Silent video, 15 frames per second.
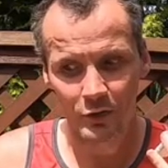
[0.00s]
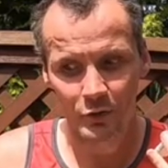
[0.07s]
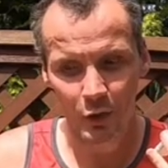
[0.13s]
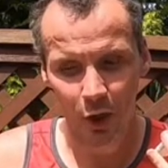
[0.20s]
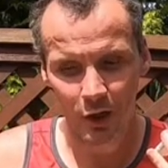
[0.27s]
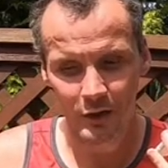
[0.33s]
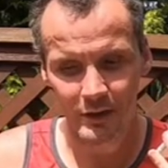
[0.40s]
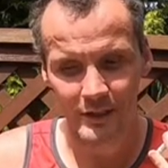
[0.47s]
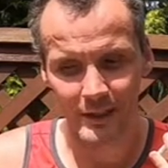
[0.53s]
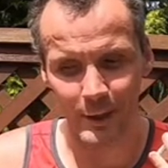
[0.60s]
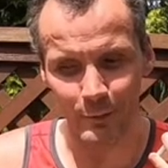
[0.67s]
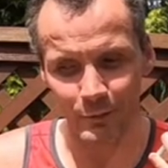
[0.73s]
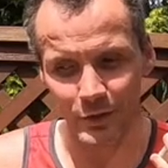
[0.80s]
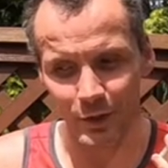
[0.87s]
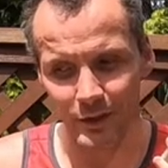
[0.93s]
Yep,
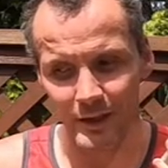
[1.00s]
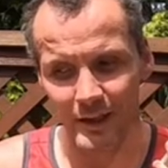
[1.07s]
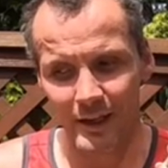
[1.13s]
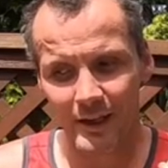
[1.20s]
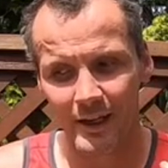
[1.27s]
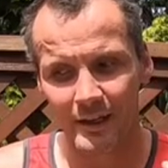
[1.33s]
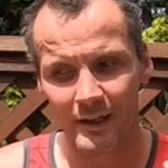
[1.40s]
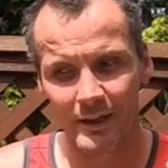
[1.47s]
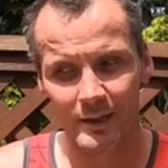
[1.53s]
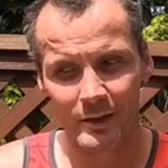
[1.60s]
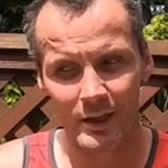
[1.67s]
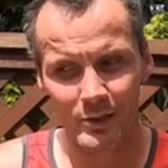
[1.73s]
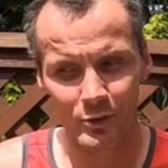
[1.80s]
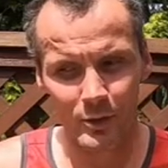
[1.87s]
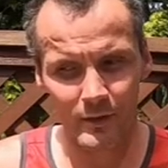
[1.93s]
totally can. And I'm gonna do a
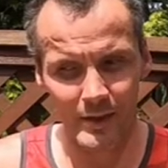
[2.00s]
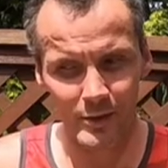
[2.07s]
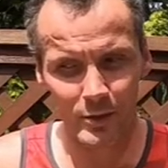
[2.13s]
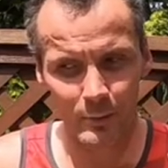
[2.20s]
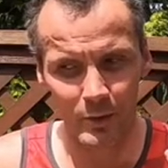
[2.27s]
video about this